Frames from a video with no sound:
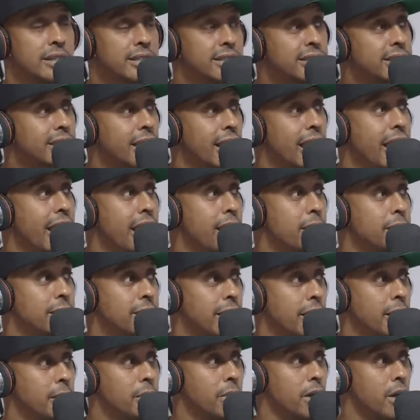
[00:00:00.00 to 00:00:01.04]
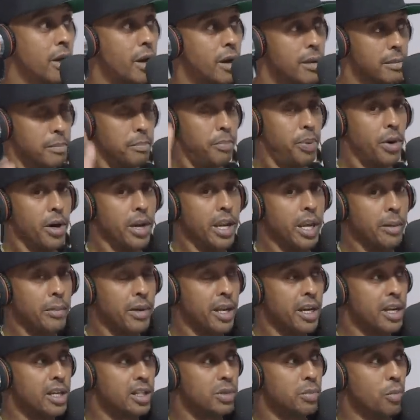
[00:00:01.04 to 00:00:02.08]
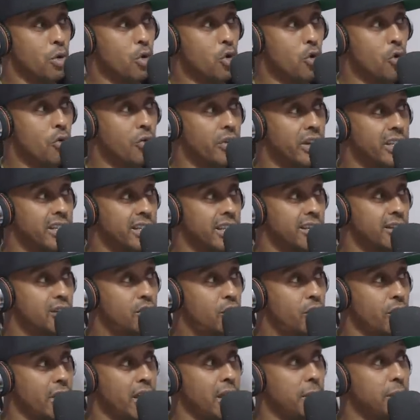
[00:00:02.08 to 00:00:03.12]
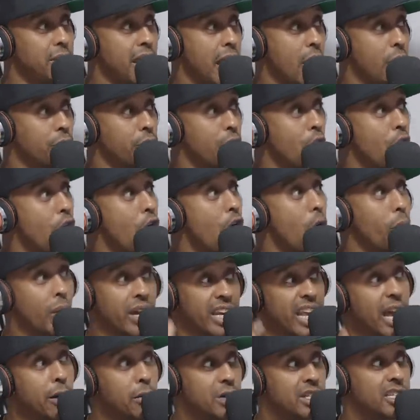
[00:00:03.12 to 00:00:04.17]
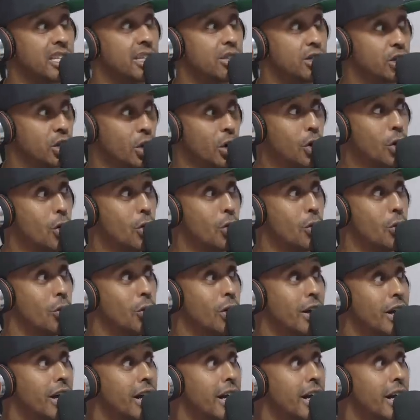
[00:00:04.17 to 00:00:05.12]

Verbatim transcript: slammed him, put him in his move, and then screamed out in the hallway. They was in school.